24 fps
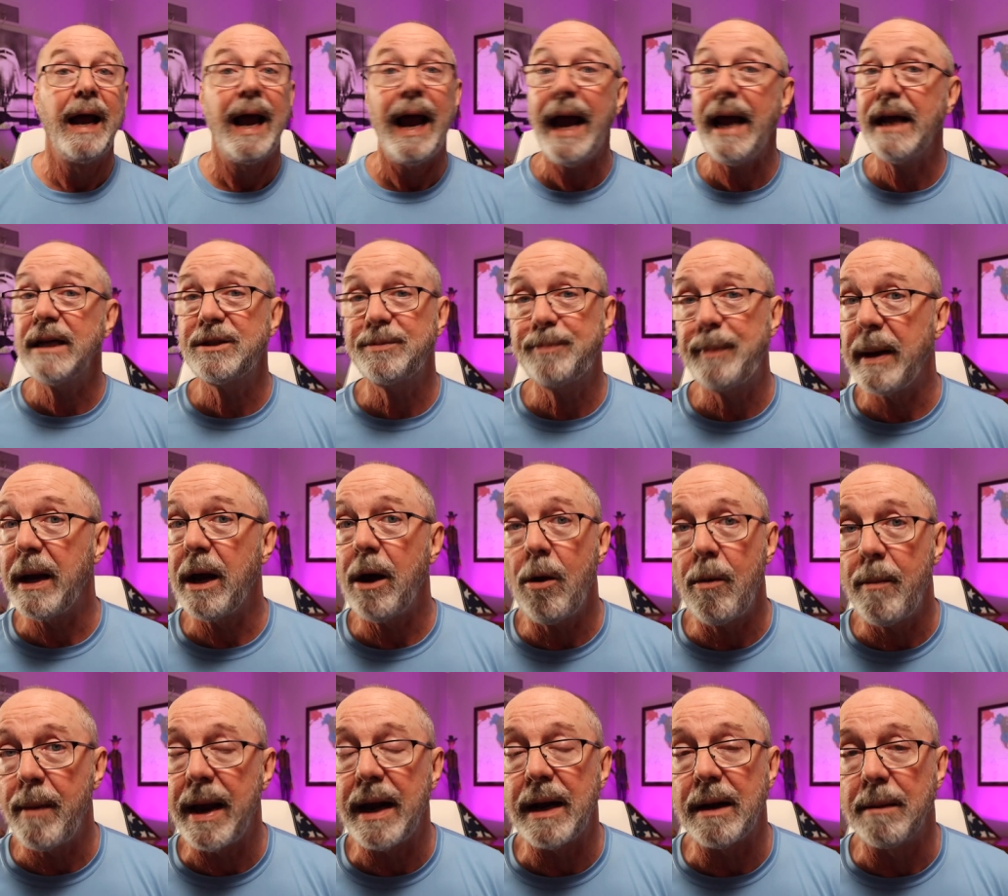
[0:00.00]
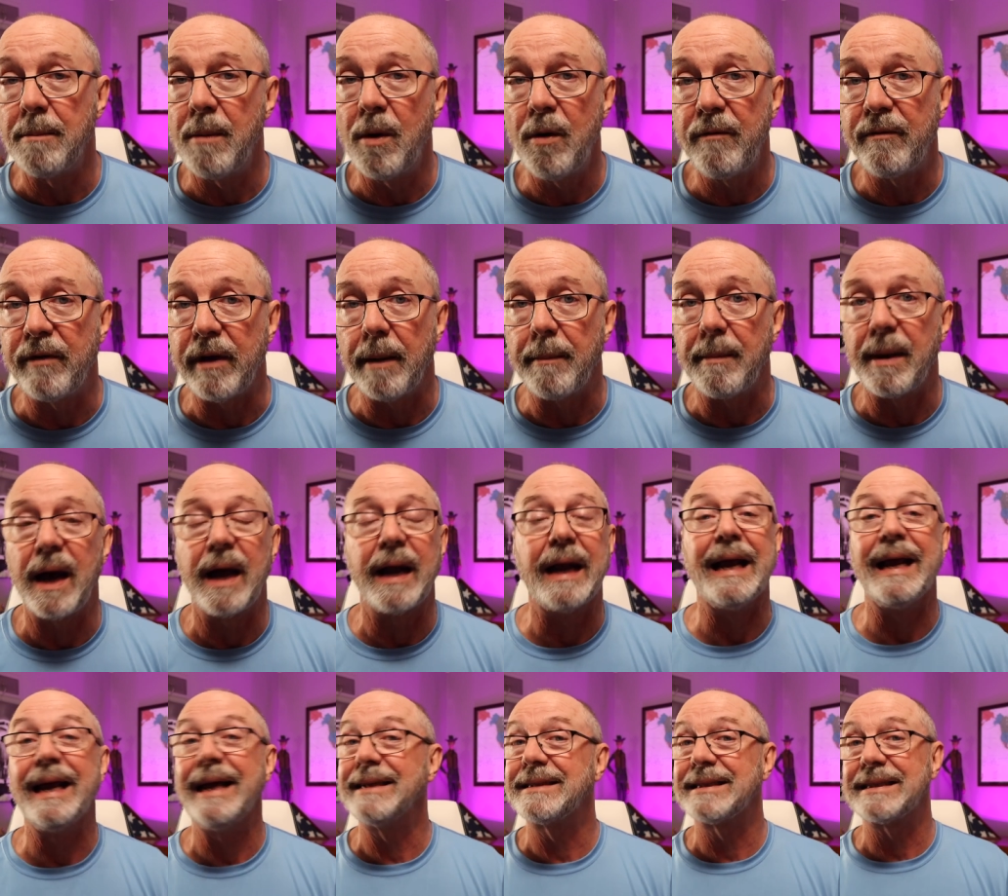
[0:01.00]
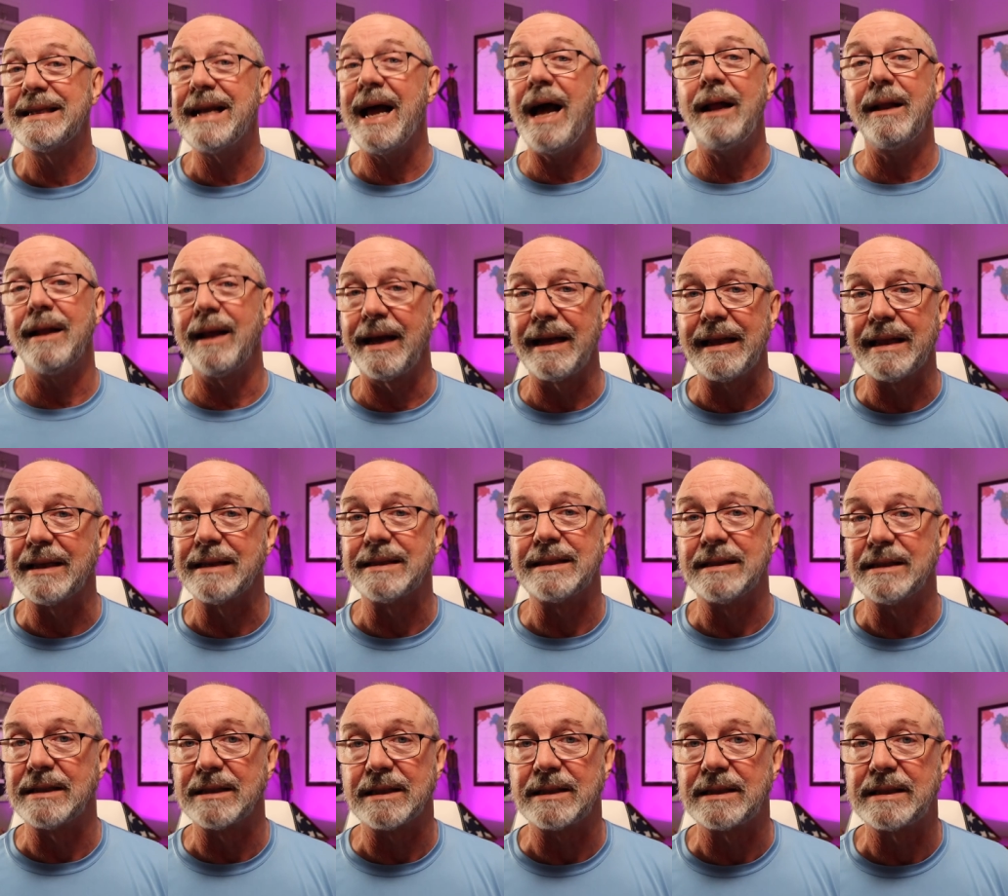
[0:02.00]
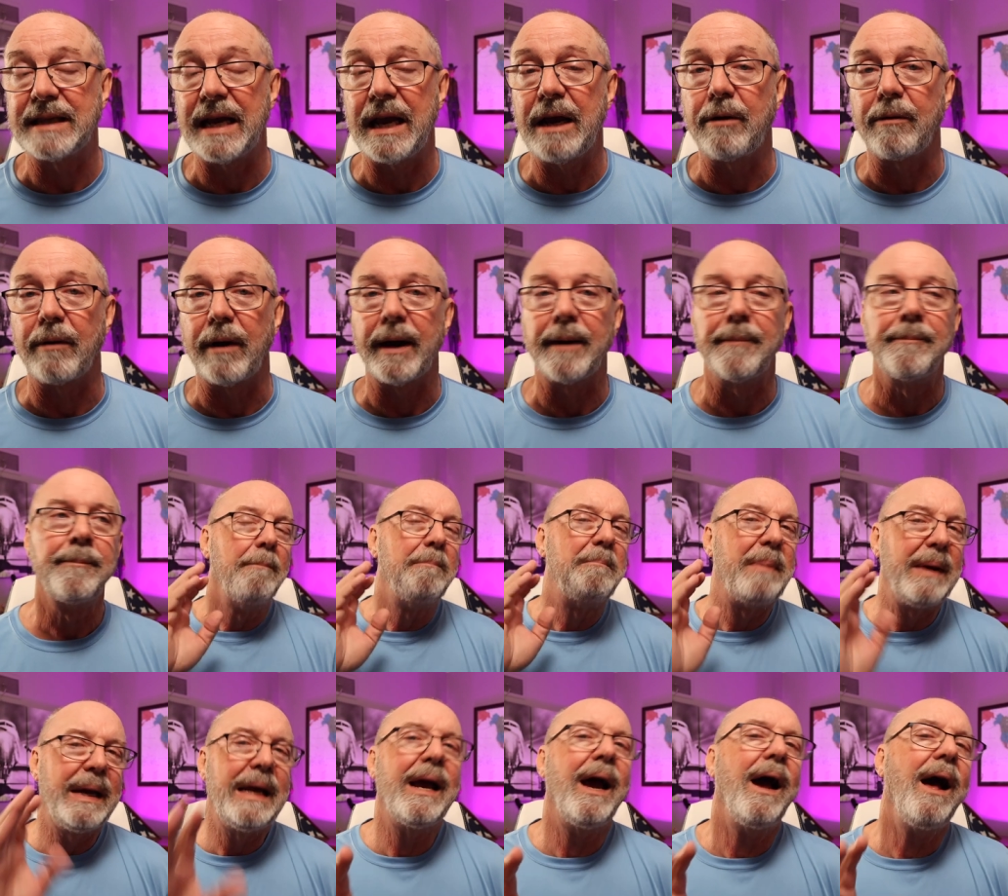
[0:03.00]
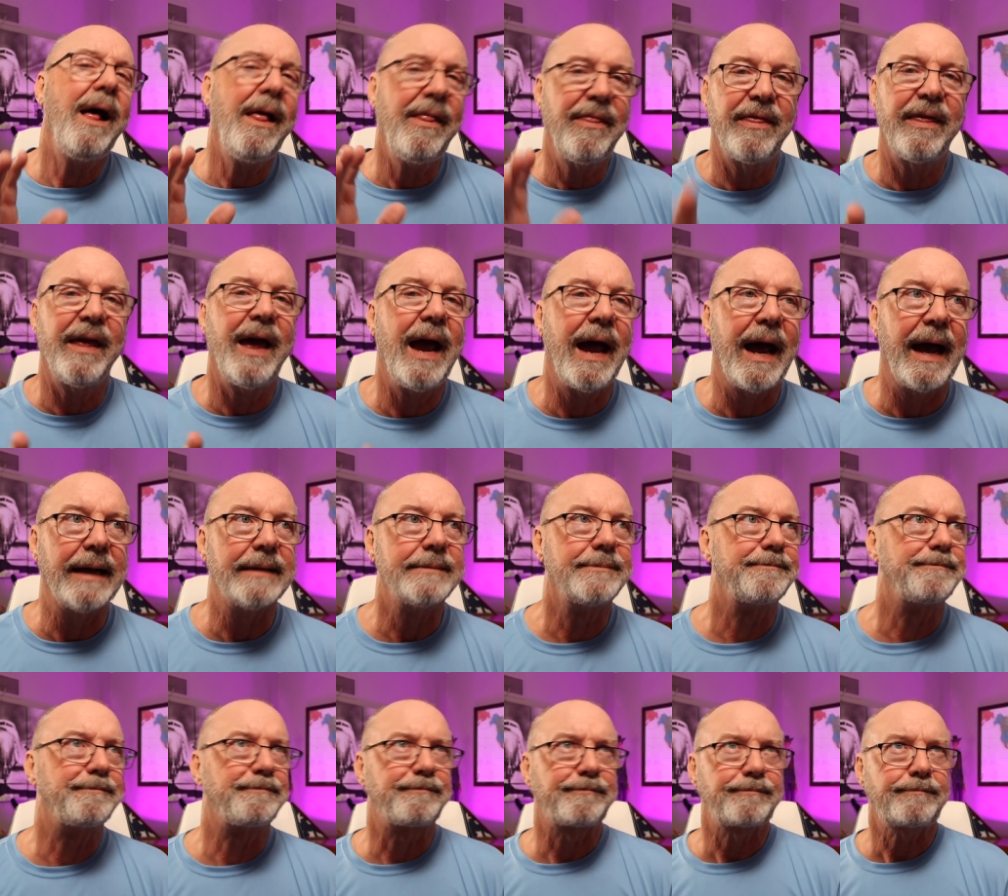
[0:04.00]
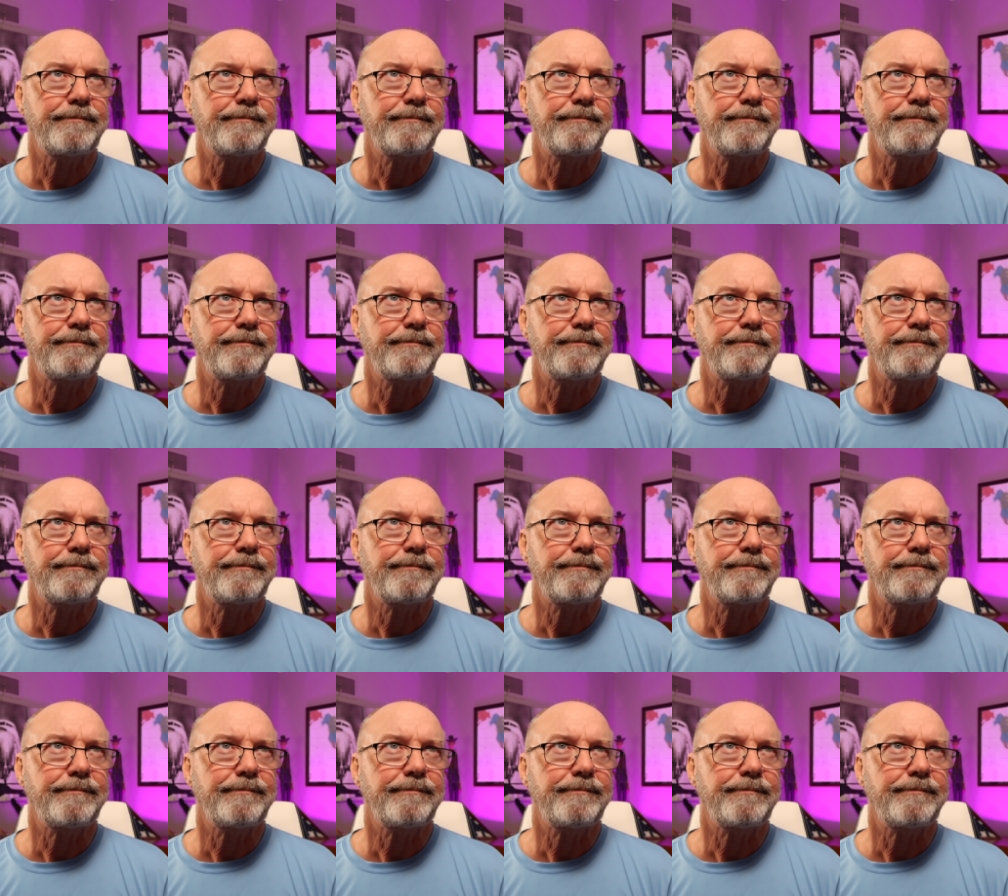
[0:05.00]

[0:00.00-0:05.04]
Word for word: HBO made a movie about it. It's not like this is a secret. Beyond that,